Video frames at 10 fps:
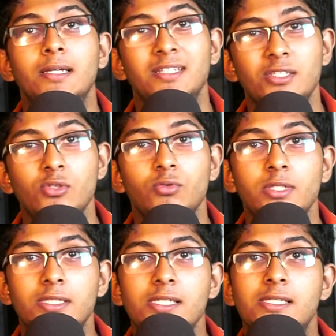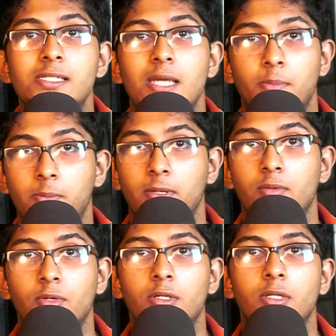DC to DC step up
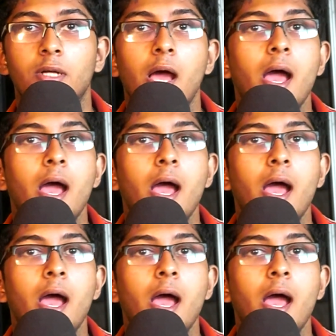converter.